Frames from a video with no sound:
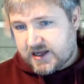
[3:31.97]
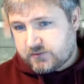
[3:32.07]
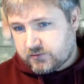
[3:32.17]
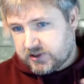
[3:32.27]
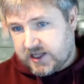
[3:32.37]

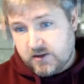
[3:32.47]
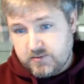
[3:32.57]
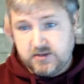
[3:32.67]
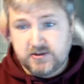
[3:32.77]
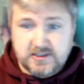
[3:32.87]
will help
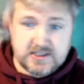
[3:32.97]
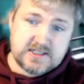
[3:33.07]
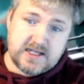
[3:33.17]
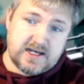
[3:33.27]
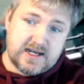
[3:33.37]
you
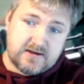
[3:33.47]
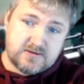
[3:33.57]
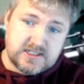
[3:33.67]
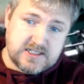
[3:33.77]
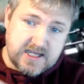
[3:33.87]
understand how
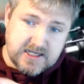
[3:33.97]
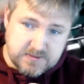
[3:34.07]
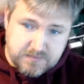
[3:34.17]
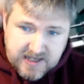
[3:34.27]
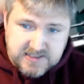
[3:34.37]
to test
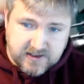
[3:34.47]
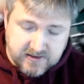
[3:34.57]
better.